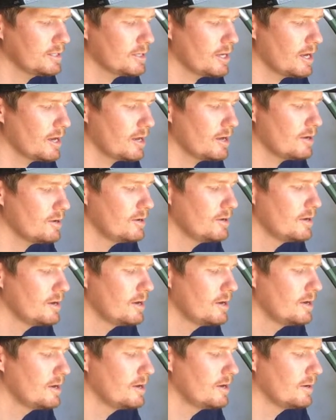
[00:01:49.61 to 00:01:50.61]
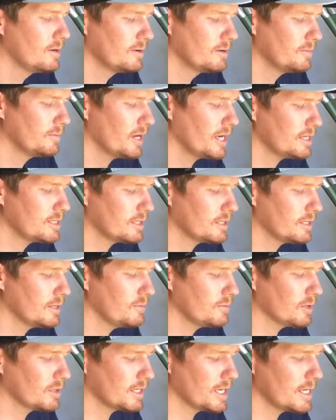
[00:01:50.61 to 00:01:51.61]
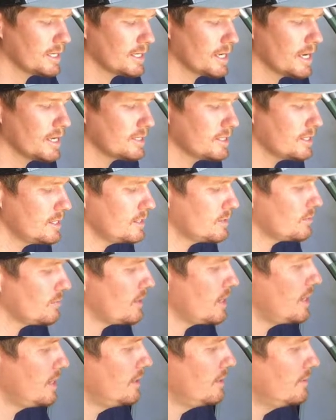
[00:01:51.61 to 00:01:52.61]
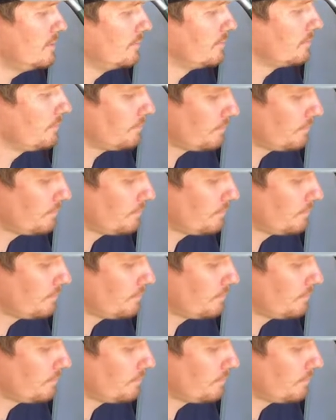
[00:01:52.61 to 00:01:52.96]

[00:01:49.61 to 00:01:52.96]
So basically what that does is when